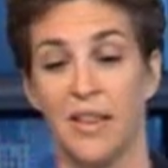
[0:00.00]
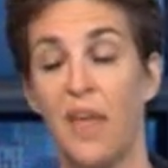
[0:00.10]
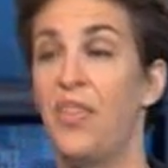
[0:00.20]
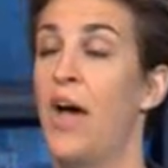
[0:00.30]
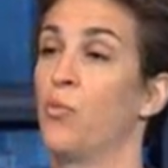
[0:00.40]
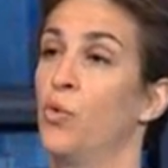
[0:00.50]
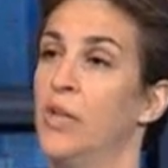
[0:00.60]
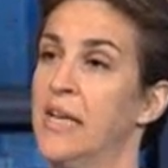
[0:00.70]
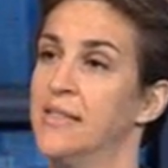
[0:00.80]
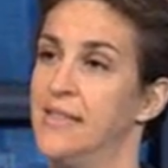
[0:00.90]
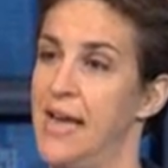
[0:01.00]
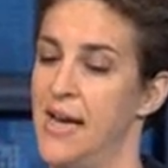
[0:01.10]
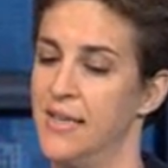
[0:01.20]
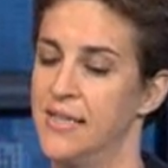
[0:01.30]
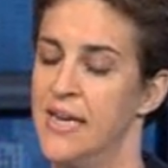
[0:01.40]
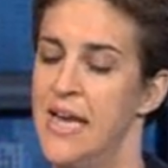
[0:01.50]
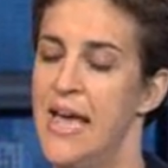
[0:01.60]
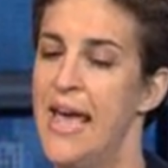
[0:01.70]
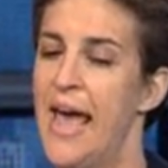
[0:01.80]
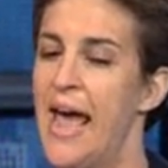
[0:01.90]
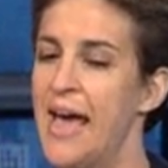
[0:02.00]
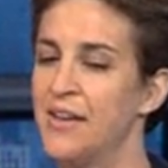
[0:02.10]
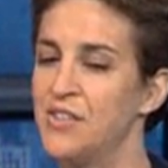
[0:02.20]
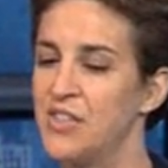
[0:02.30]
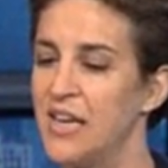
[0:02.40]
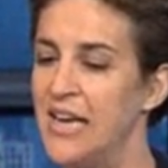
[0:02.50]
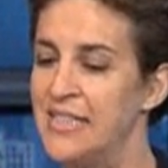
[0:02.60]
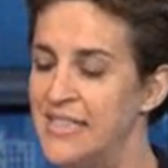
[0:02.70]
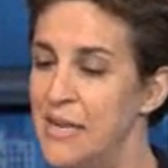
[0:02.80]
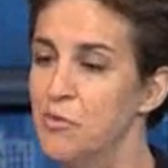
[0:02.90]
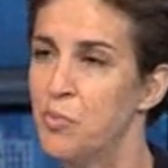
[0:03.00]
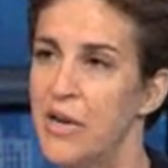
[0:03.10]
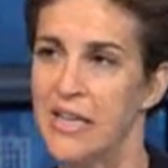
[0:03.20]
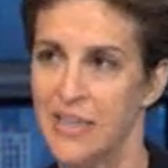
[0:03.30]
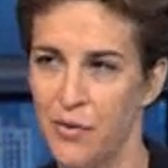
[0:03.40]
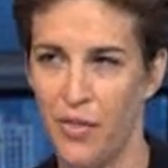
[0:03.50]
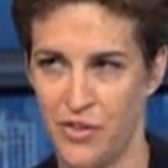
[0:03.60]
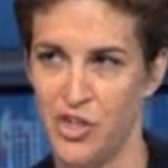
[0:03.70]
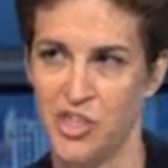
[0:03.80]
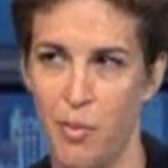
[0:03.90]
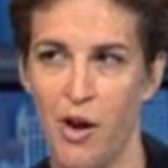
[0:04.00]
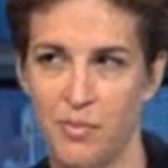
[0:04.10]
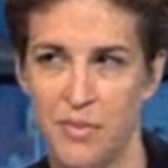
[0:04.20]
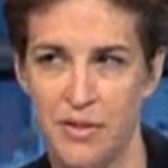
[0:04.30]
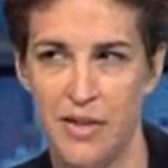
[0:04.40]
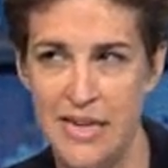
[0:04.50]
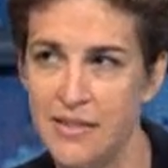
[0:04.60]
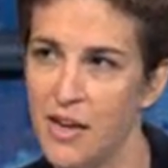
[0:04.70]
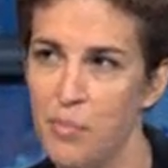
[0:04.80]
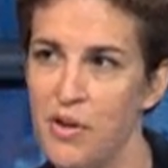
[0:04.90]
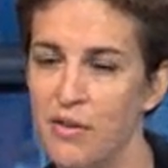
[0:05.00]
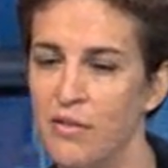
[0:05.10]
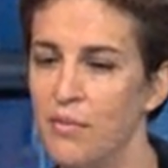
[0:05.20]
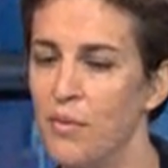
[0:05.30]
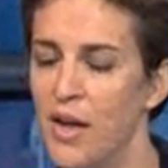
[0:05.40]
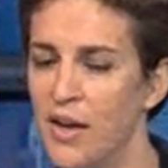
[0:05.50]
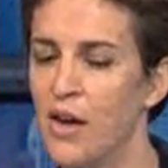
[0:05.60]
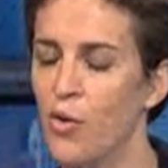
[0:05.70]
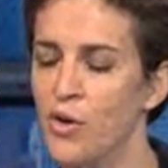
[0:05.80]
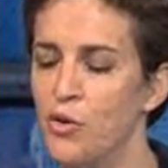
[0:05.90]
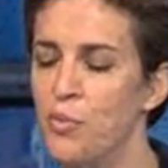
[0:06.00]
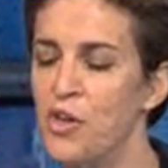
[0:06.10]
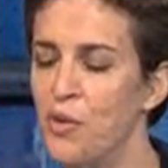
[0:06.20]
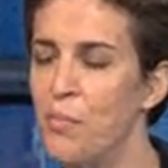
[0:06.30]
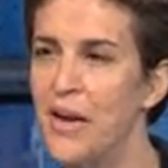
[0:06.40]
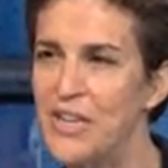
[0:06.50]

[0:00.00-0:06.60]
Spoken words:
let that ruling stand. And it seems pretty clear that the Justice Department is going to appeal, but